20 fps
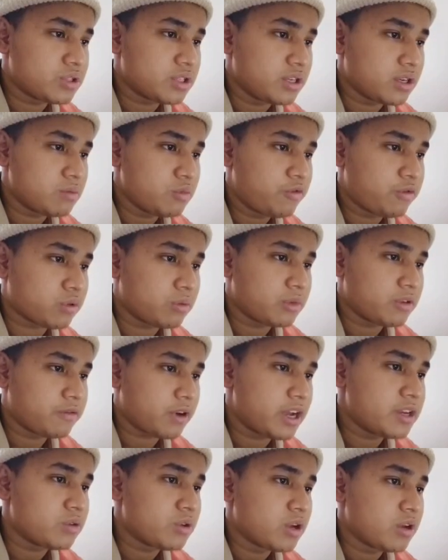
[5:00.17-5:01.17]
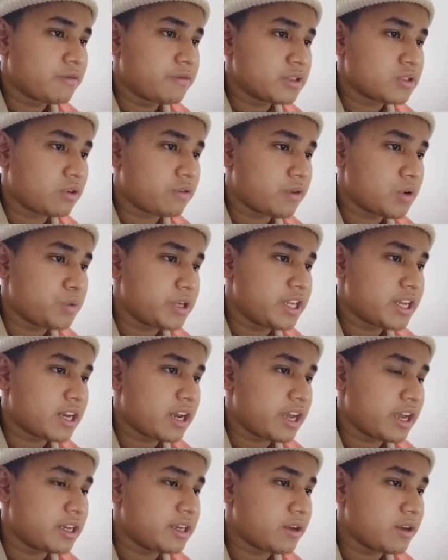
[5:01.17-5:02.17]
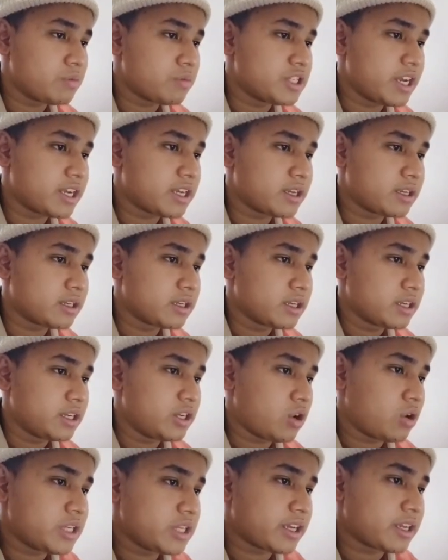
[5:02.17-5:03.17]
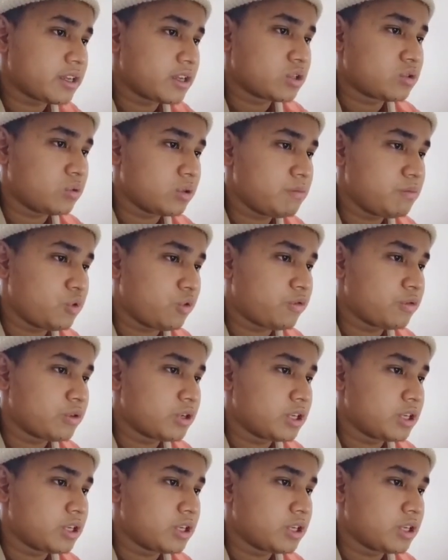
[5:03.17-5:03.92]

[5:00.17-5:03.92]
the remove from the front, first of all we declare the object to remove